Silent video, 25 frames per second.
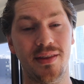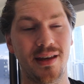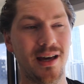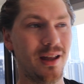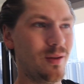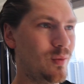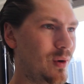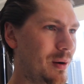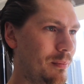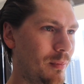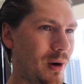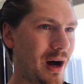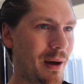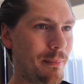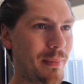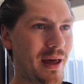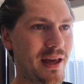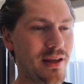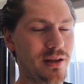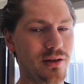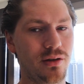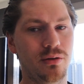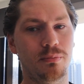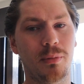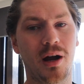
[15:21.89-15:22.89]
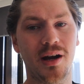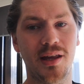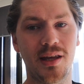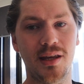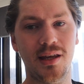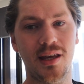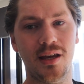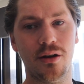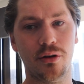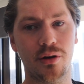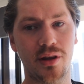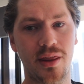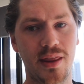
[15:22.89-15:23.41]
The other one might make you money
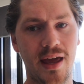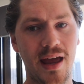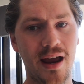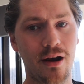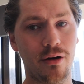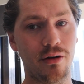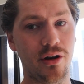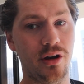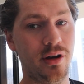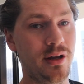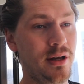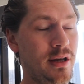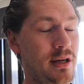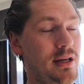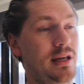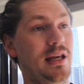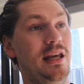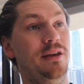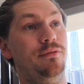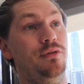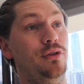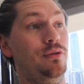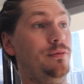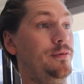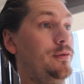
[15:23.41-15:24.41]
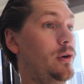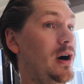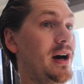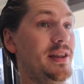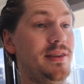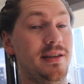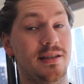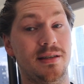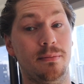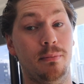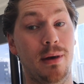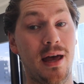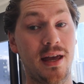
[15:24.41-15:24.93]
here and there, and if you find
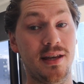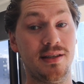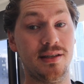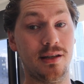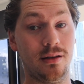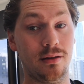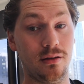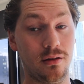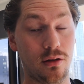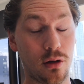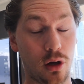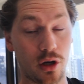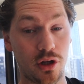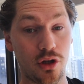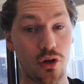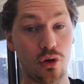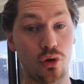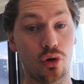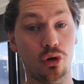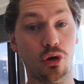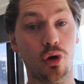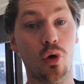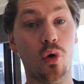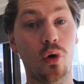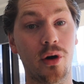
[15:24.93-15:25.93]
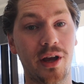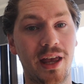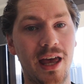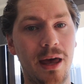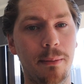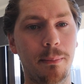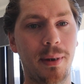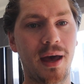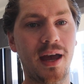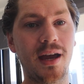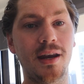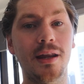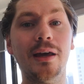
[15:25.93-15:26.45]
this amazing kind of unicorn
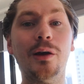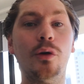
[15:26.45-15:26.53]
campaign,